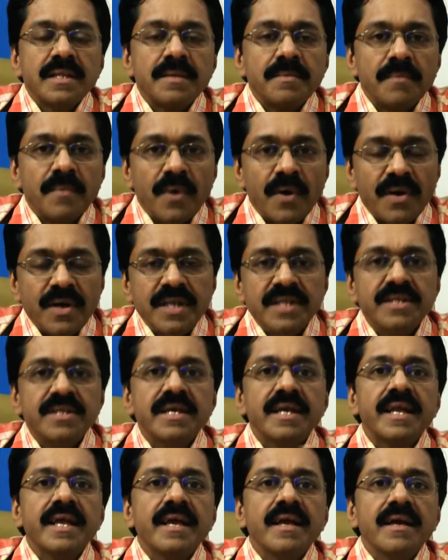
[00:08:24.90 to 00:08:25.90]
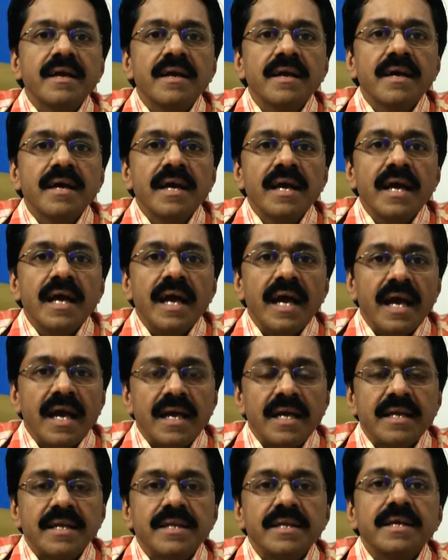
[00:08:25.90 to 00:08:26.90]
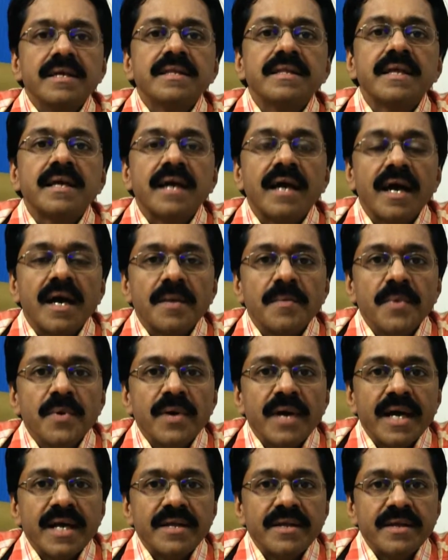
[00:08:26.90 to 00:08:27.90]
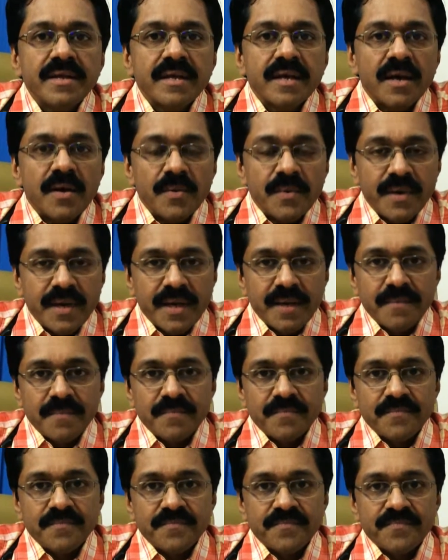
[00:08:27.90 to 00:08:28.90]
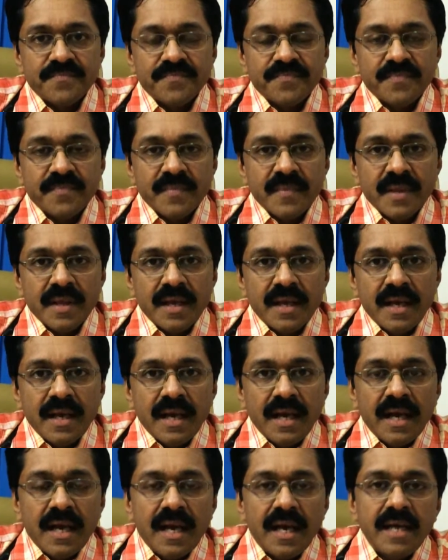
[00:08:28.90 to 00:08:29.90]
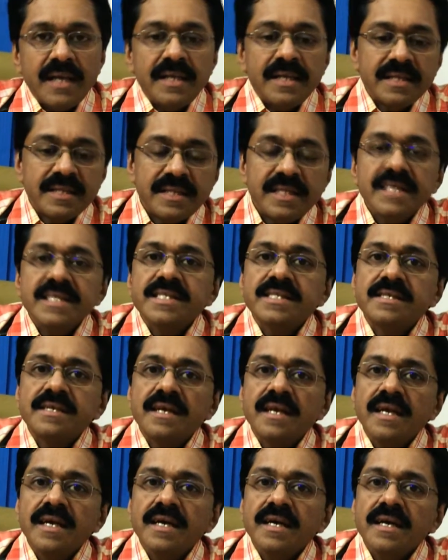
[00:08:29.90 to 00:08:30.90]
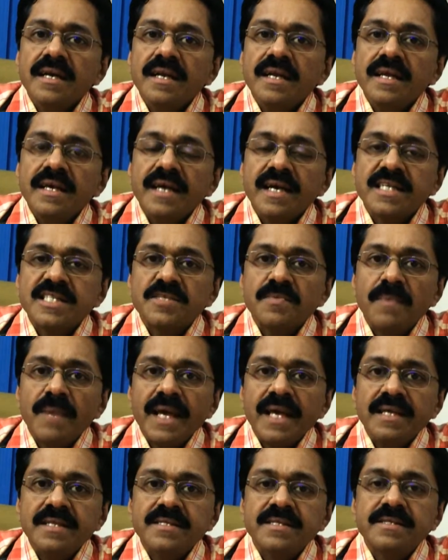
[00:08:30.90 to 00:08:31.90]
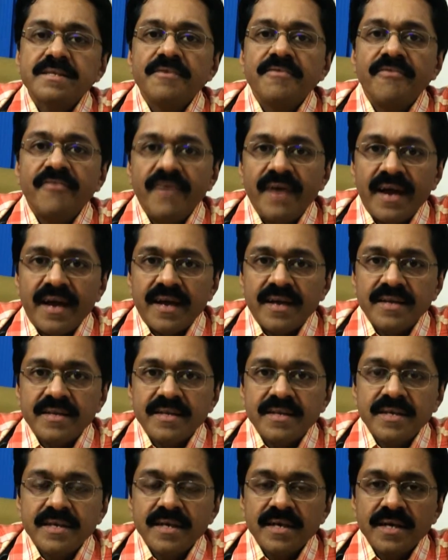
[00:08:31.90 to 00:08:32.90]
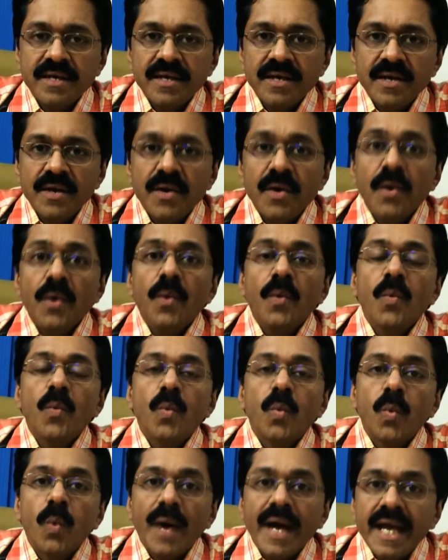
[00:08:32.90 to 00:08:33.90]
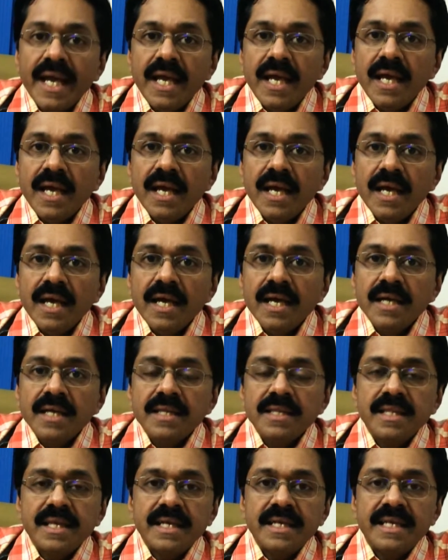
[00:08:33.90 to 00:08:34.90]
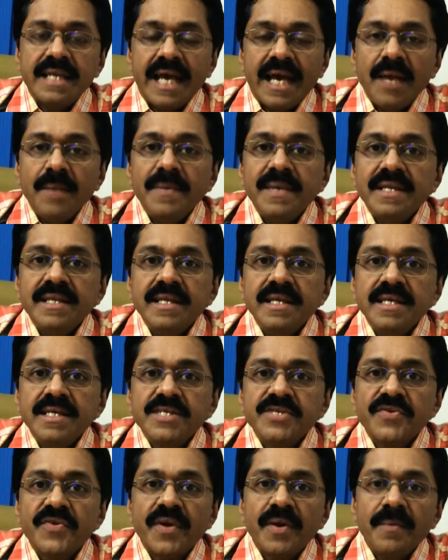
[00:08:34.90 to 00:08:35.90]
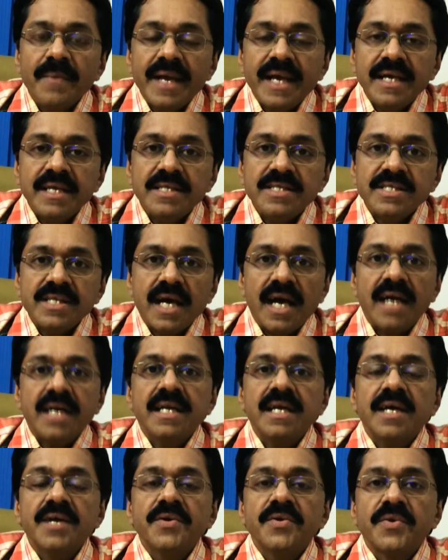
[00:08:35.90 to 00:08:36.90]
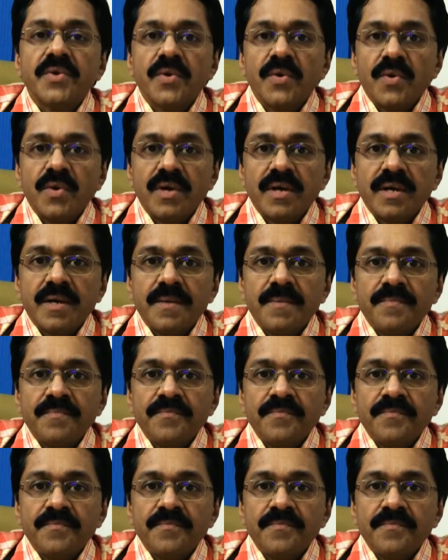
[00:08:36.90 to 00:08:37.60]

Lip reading: the monitoring, and the carbohydrate counting. And this clearly explains the fact why the diabetes remains uncontrolled